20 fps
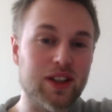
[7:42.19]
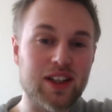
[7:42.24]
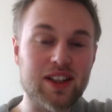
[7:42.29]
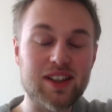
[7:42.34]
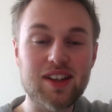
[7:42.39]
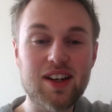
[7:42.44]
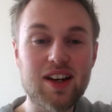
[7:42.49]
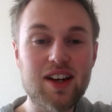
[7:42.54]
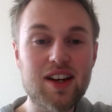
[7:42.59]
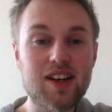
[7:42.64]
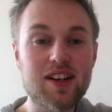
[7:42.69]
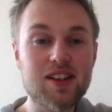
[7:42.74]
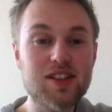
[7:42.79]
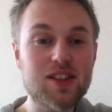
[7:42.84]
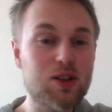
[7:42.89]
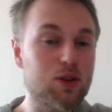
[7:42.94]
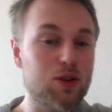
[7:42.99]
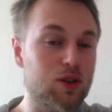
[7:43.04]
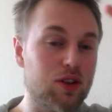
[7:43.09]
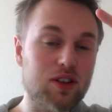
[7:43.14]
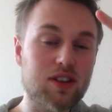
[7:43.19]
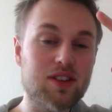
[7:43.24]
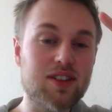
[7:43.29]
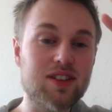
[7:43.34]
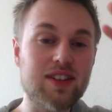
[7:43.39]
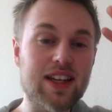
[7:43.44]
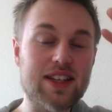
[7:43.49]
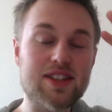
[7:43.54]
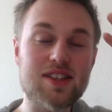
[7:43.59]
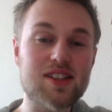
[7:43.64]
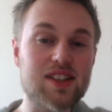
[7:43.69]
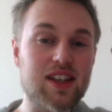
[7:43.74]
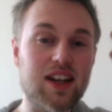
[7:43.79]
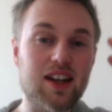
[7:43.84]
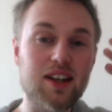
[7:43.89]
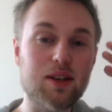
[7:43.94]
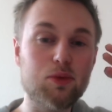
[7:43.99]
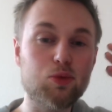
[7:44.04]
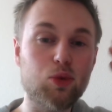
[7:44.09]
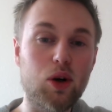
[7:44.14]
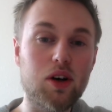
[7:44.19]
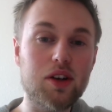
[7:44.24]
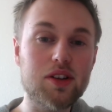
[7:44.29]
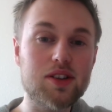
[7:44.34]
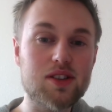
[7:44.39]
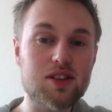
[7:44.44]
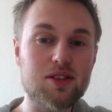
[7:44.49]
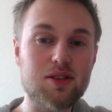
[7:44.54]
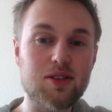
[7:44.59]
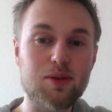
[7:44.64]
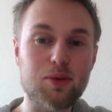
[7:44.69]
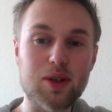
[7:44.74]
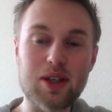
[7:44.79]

And you don't necessarily want to.